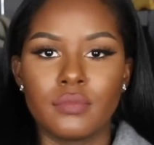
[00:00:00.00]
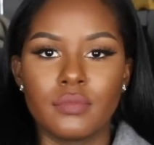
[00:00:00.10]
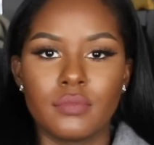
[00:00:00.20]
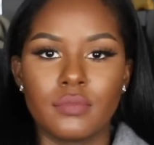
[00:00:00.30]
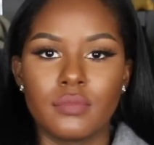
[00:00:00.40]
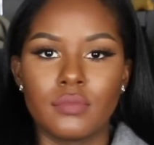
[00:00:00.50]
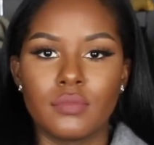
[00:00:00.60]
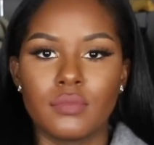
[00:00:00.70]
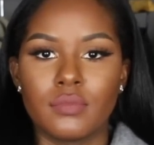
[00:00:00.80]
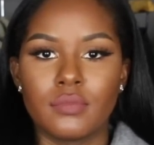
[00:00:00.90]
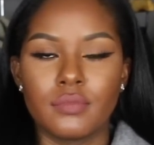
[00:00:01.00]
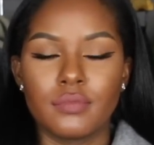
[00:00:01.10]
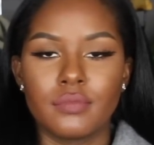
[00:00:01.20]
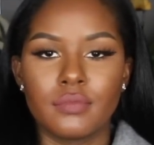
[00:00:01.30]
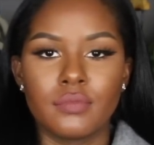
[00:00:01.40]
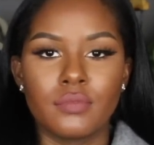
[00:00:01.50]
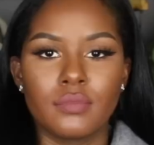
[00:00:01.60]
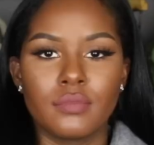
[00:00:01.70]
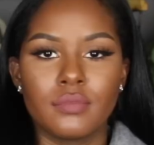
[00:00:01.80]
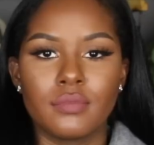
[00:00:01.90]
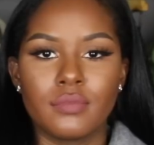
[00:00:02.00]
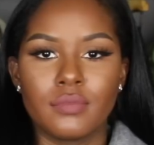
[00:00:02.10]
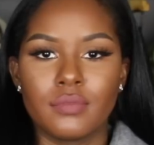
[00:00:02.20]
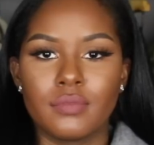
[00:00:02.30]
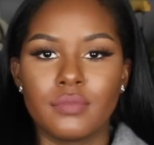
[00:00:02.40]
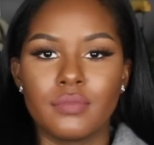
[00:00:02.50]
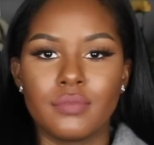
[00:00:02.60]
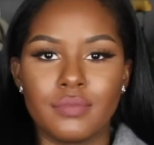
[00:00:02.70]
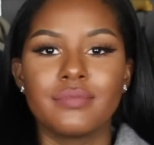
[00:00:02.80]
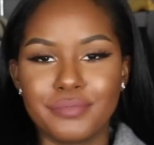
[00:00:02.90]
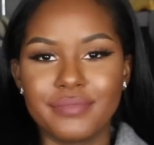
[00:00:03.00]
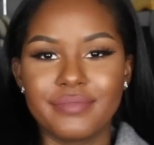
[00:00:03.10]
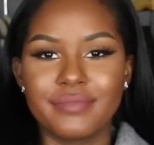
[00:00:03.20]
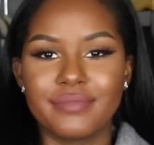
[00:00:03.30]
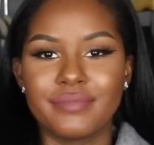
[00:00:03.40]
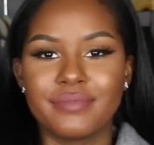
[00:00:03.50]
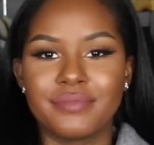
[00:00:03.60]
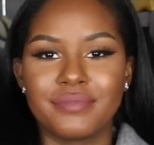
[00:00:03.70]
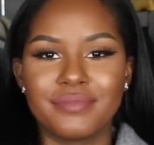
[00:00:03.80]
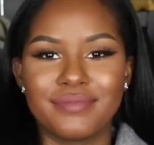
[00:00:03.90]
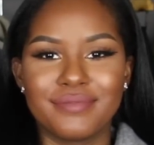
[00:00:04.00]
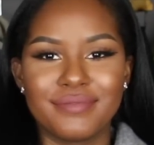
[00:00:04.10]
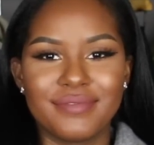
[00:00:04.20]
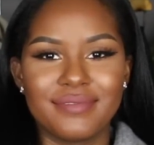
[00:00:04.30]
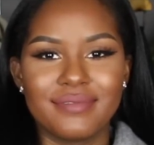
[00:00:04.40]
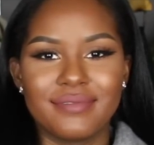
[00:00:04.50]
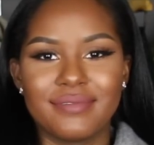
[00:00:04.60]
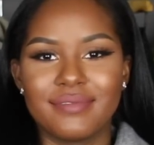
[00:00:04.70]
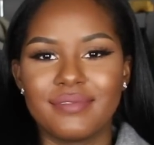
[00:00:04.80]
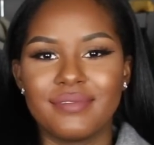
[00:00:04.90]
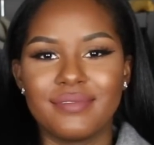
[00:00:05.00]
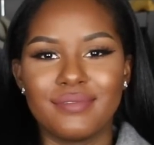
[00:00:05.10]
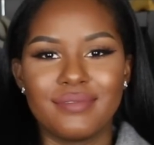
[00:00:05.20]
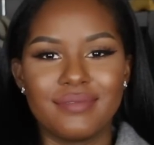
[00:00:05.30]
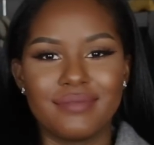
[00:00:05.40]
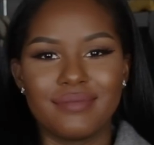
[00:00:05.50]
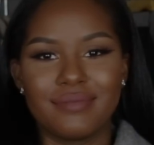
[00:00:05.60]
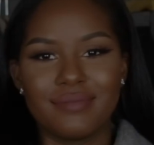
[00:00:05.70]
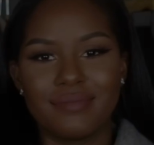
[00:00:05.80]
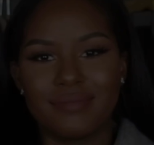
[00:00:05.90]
(silent)